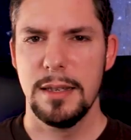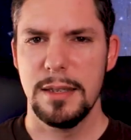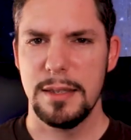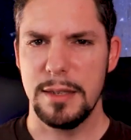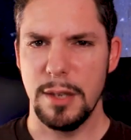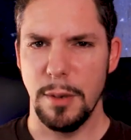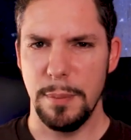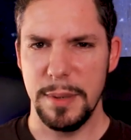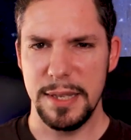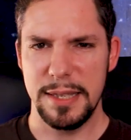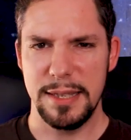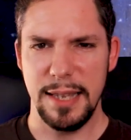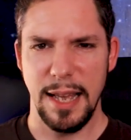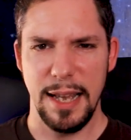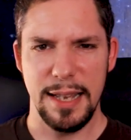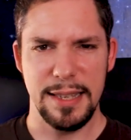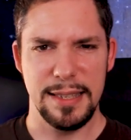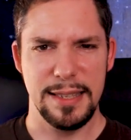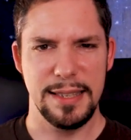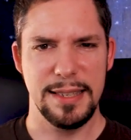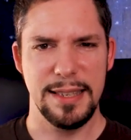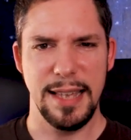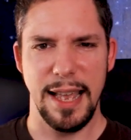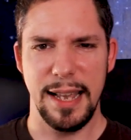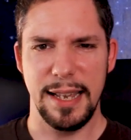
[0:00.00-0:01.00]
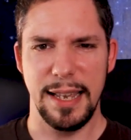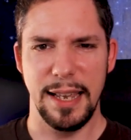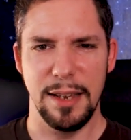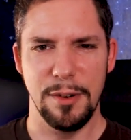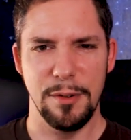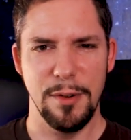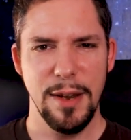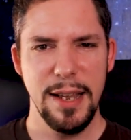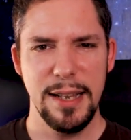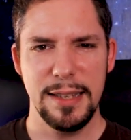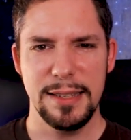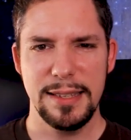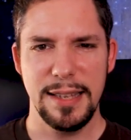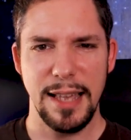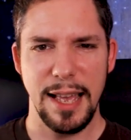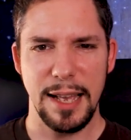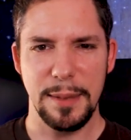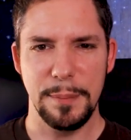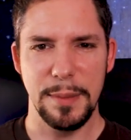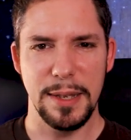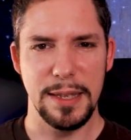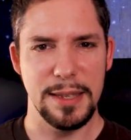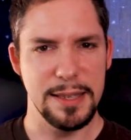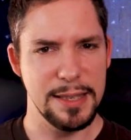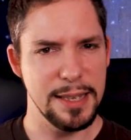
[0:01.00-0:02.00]
So besides stacking ring
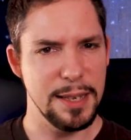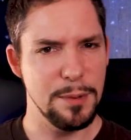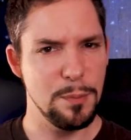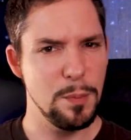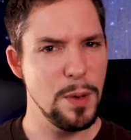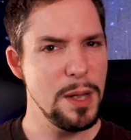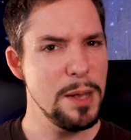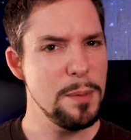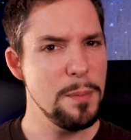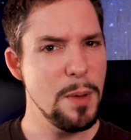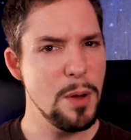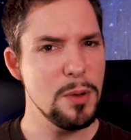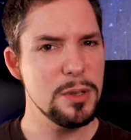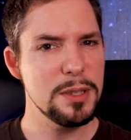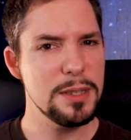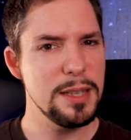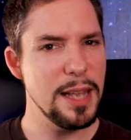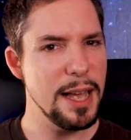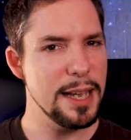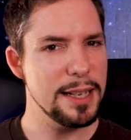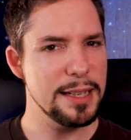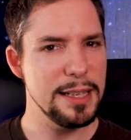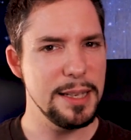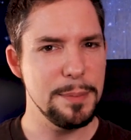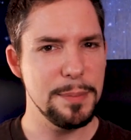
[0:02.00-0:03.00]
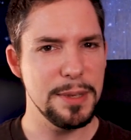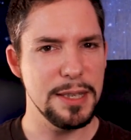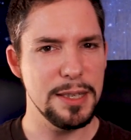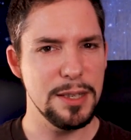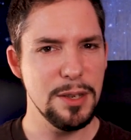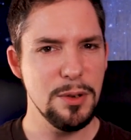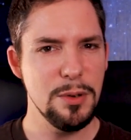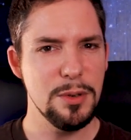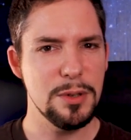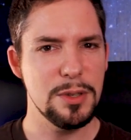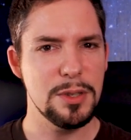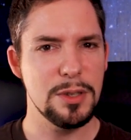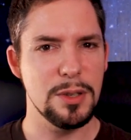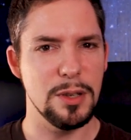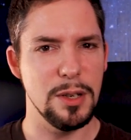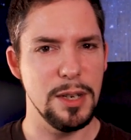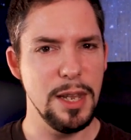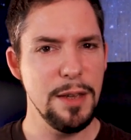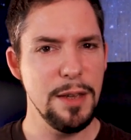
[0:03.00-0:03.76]
segments, it will most likely be used to